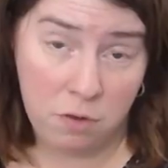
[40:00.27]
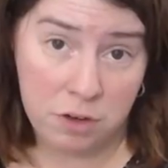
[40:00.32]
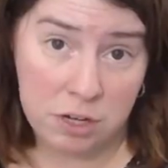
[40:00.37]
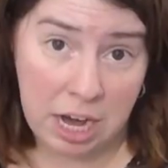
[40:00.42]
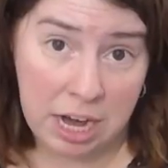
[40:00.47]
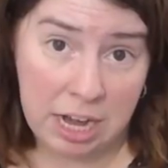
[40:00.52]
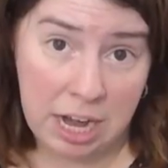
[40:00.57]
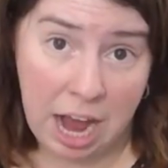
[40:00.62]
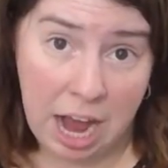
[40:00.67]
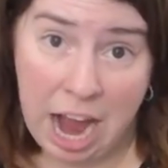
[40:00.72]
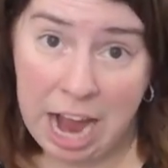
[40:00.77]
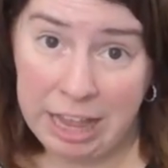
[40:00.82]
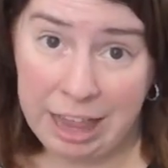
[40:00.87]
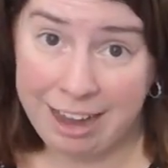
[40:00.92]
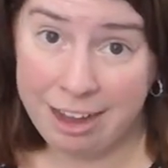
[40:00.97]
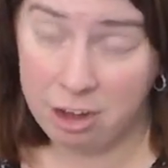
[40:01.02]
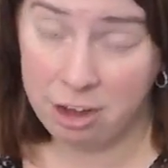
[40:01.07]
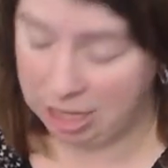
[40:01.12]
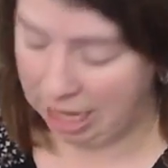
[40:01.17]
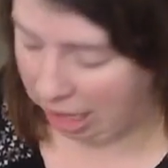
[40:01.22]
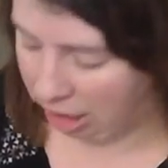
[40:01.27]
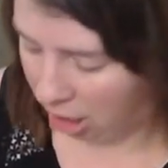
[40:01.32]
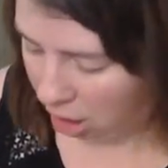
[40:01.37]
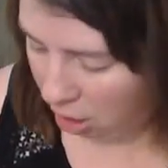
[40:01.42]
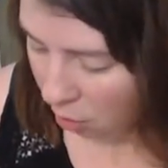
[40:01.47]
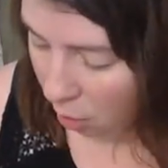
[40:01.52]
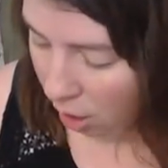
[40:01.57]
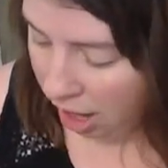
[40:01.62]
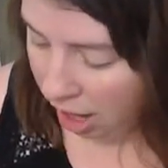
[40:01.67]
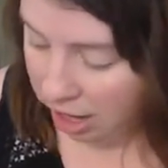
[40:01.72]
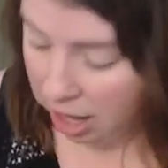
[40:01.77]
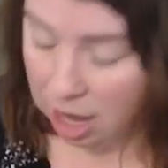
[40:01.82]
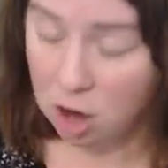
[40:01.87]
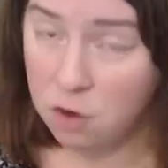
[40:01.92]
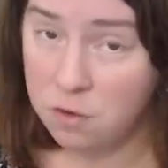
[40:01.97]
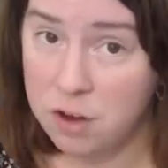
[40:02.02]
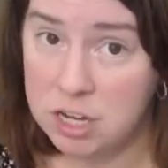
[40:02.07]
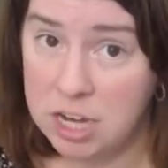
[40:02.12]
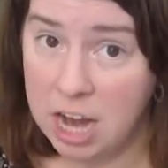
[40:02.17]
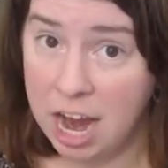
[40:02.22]
highlighter yellow, and I
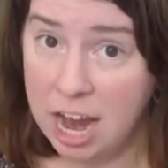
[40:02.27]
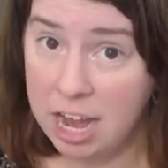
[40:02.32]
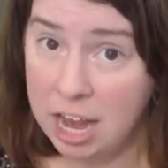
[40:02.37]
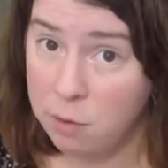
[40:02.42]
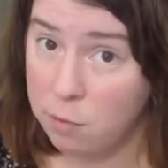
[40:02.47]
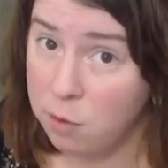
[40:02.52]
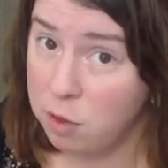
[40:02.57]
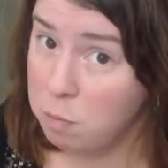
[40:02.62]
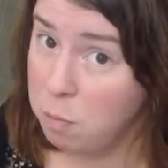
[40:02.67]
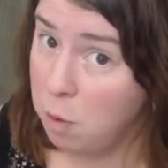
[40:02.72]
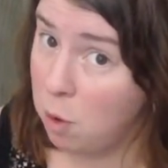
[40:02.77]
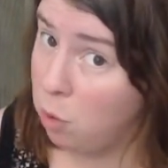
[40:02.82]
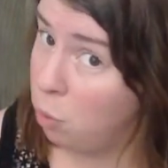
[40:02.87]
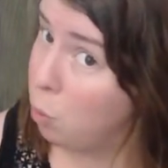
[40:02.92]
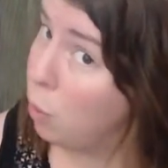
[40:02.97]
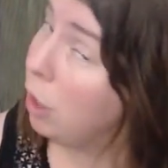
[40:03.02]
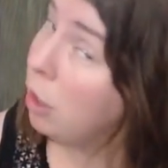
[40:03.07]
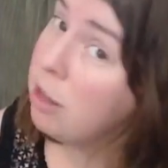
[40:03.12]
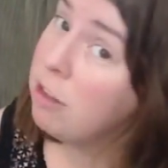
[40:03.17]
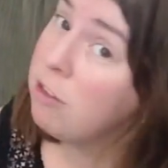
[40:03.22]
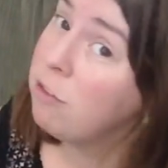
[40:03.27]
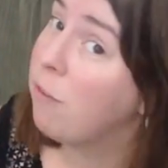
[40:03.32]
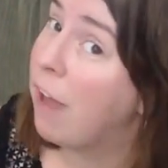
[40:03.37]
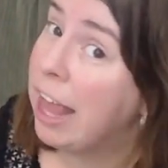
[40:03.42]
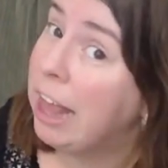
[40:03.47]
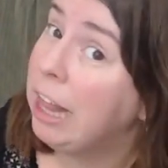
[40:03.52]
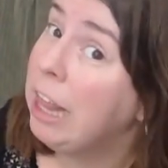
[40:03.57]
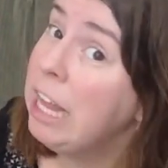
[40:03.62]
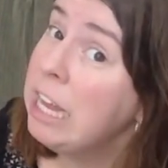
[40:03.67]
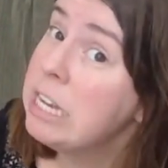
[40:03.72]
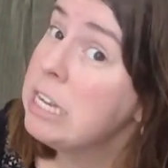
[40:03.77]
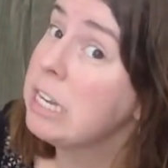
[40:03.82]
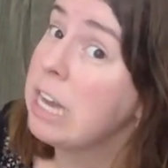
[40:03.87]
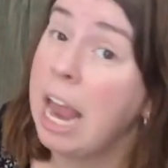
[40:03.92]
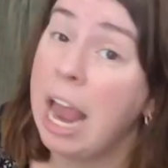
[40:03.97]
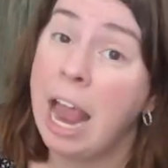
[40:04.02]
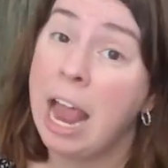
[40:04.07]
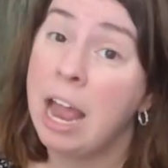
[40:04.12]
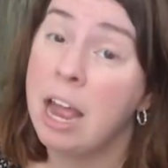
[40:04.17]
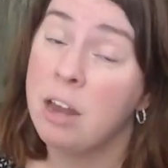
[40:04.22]
overdyed it with both Wilton's violet
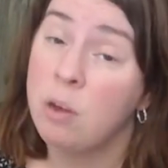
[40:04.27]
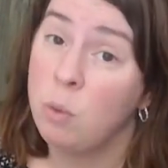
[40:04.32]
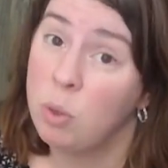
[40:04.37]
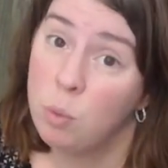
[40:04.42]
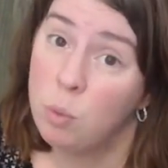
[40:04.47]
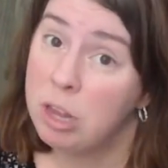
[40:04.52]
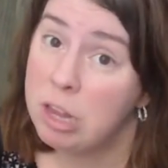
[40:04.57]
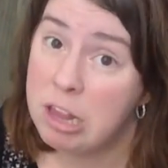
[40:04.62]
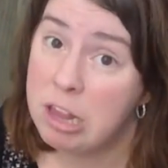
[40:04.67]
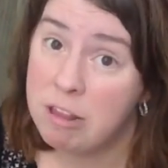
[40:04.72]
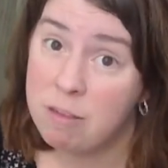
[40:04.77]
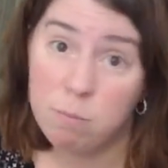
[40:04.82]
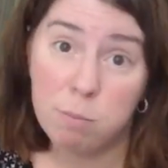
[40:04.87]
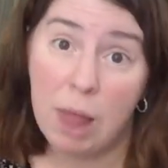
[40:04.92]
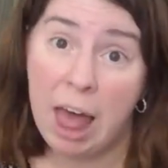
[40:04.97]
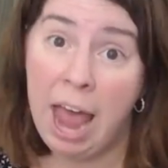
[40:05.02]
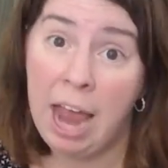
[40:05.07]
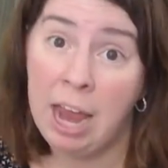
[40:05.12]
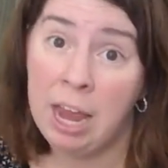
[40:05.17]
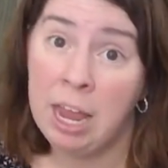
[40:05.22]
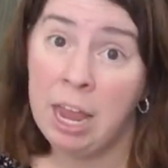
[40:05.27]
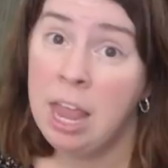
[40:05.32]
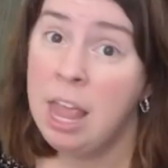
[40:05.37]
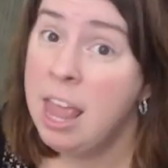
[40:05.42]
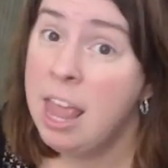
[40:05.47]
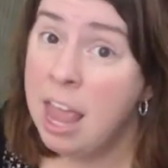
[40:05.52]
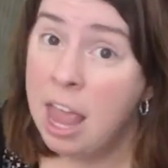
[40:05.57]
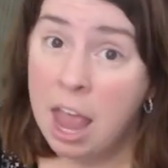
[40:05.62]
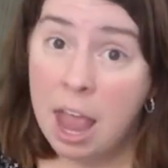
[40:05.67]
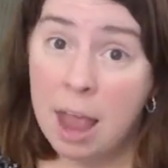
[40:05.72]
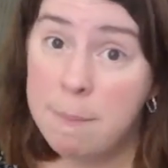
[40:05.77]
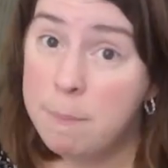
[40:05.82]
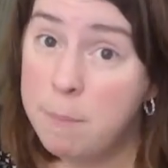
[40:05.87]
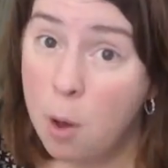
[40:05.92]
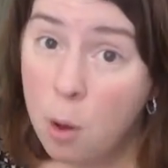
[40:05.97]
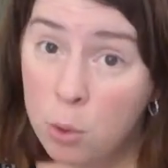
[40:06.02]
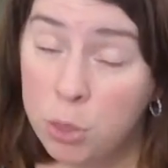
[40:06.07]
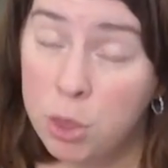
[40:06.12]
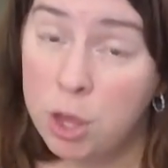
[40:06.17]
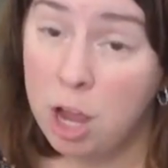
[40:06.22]
and with Wilton's black, and both the
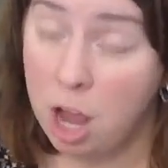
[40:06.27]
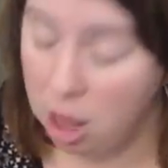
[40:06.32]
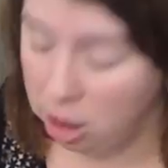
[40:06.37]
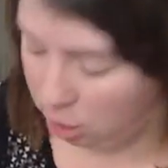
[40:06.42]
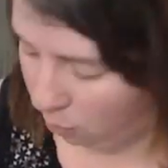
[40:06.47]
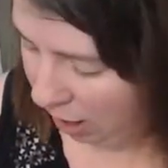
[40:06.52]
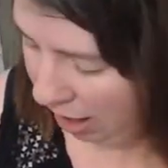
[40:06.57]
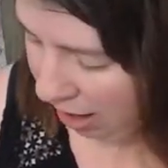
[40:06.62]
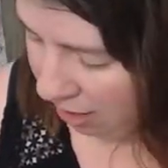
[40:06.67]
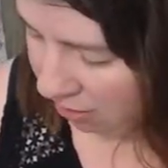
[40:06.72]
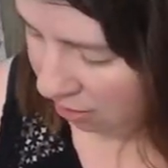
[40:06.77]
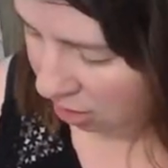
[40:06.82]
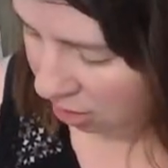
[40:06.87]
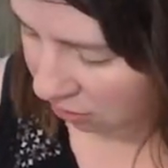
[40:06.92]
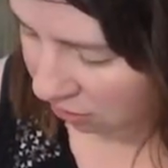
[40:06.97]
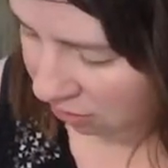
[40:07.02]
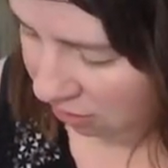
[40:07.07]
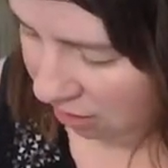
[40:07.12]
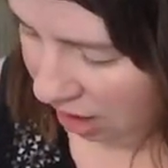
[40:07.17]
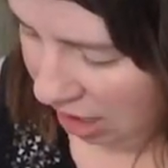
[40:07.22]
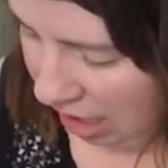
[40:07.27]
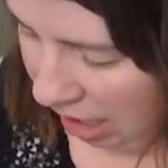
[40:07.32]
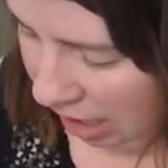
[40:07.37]
colorways are stunning.